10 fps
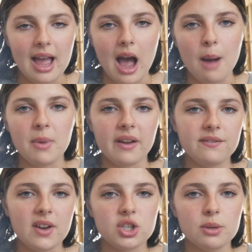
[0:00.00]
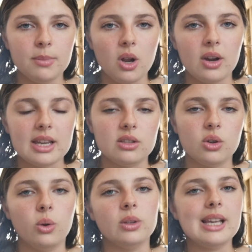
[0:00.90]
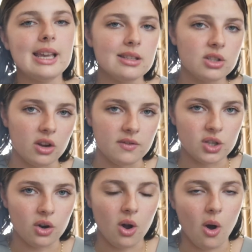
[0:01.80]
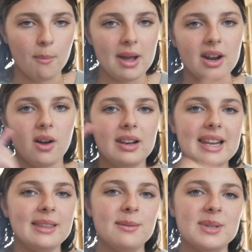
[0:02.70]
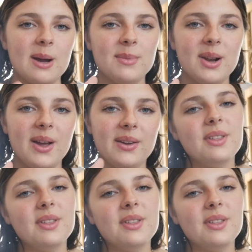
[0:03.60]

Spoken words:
and my fashion blog is called itsophie.com, and I'll link them down below.